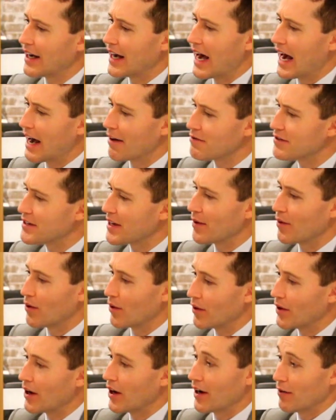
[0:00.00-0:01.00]
have
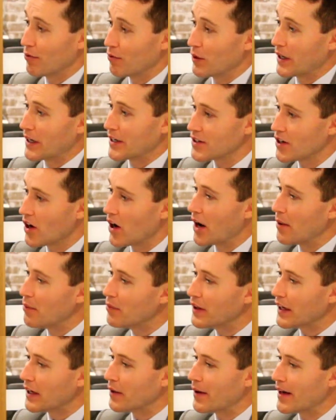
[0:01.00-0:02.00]
in time
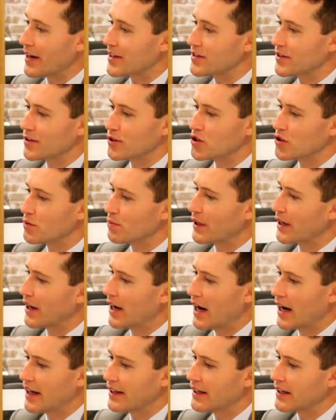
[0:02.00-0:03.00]
think about a solution. But
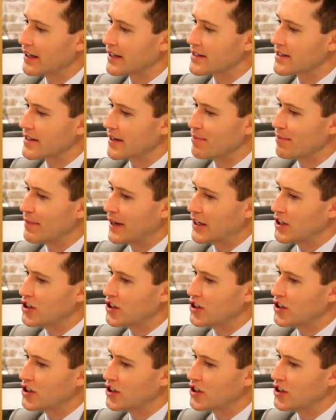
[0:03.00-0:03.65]
I think it's a